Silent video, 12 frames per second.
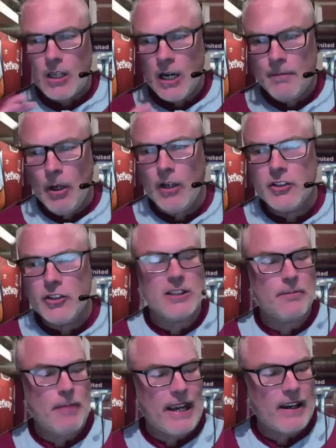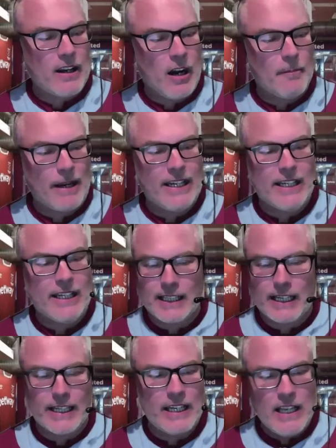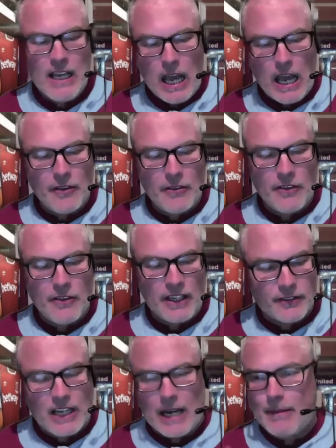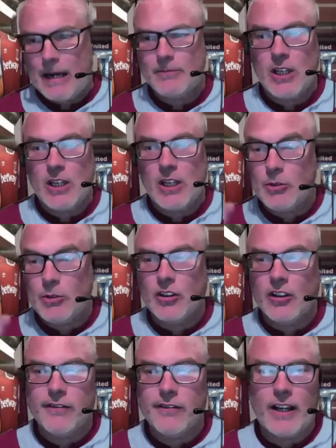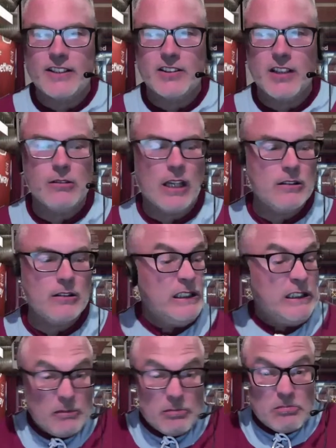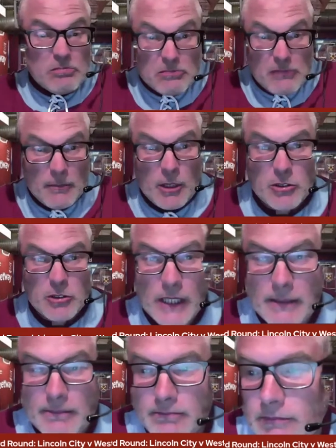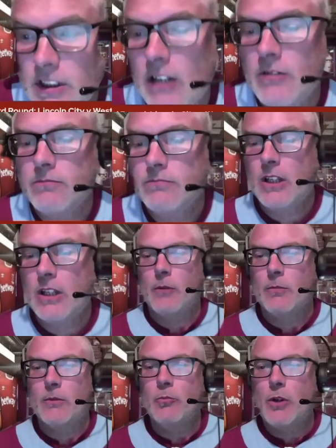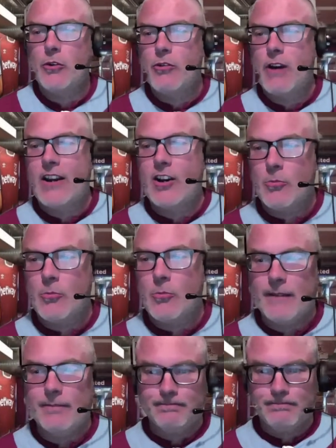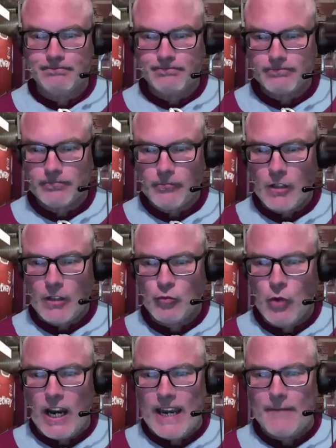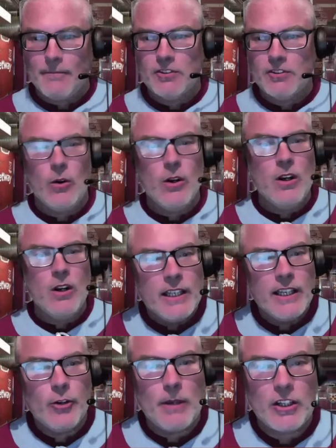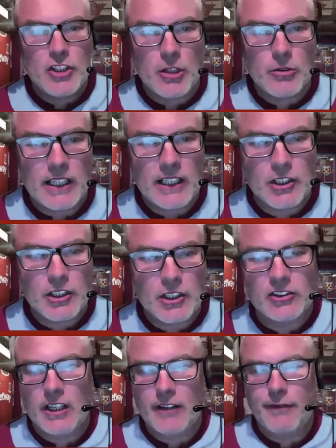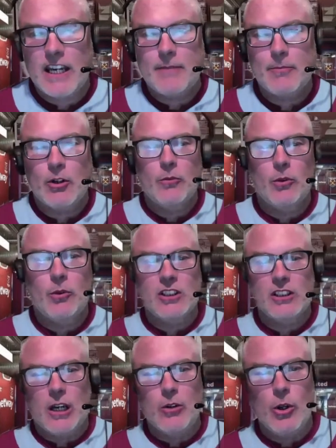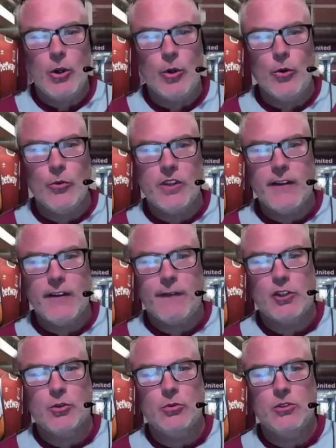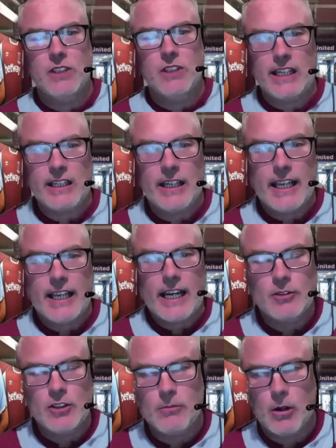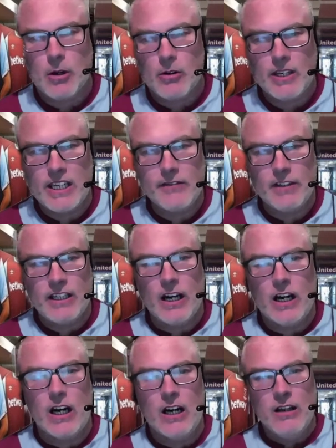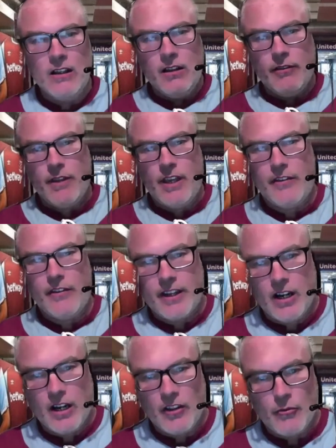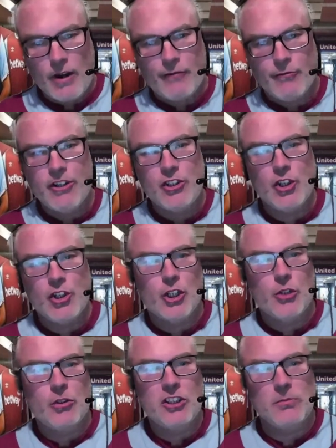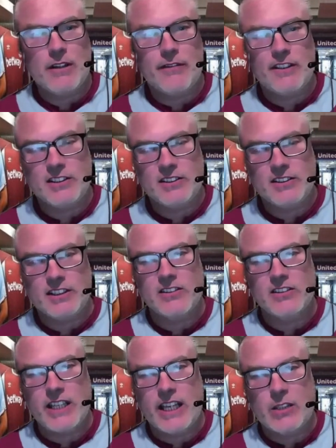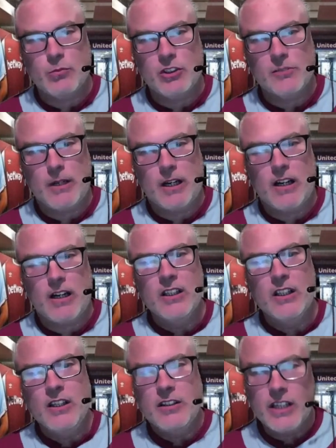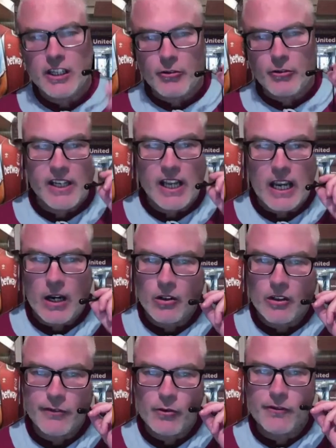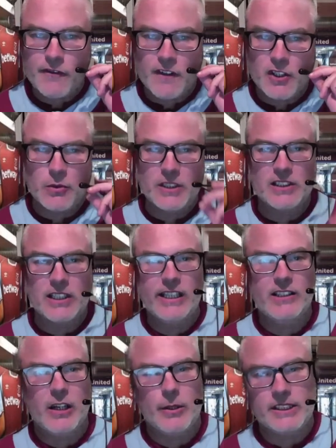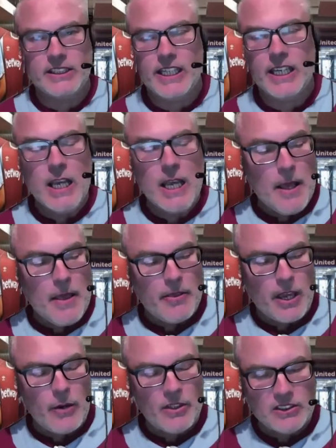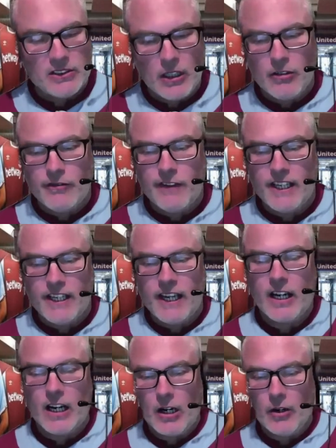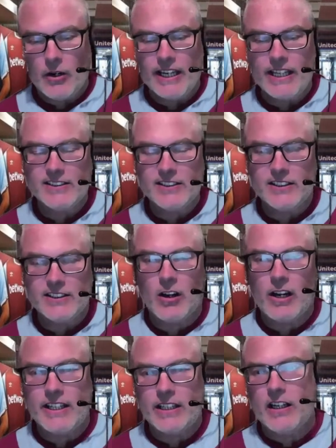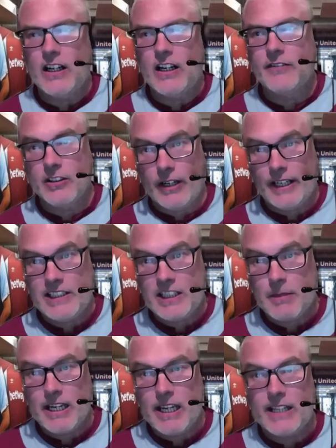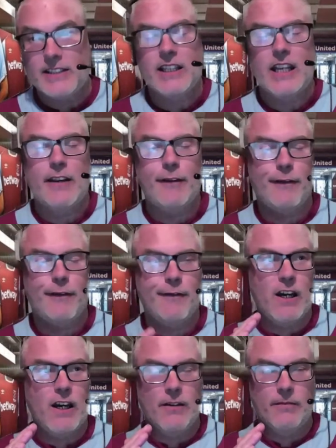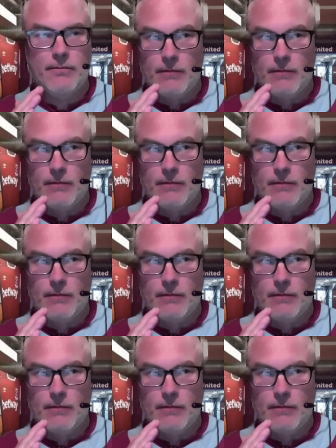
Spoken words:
Apologies that Ben can't make it today. Other things have come up, so I'm just going to fly solo. I'm used to it, so no problem. We'll crack on with it. Right. So, a little bit of due diligence. If anybody wants to know who the officials in the game tomorrow evening are, there they are. The referee is Joshua Smith, his assistants Edward Smart, Nick Greenhow, and the fourth official is Lee Doherty. There is no VAR, and it is decided after 90 minutes it will